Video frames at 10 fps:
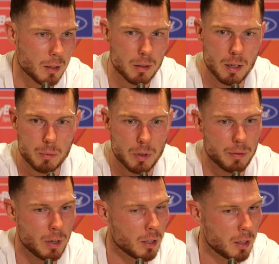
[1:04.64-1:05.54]
and, and we
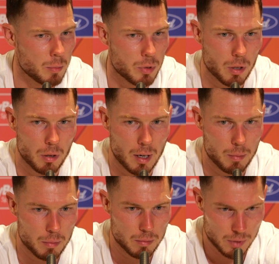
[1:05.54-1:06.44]
felt them. So
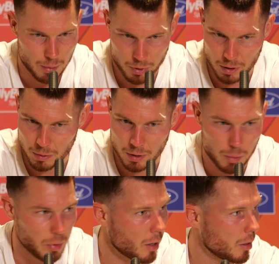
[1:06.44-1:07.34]
I'm I'm really really
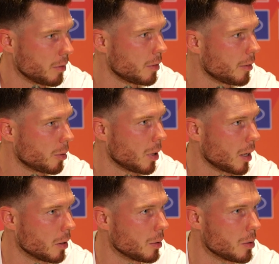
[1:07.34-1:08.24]
proud of
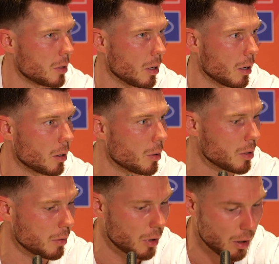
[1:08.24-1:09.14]
everybody who's uh, who's
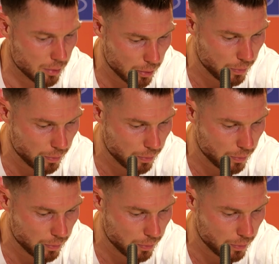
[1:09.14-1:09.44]
involved.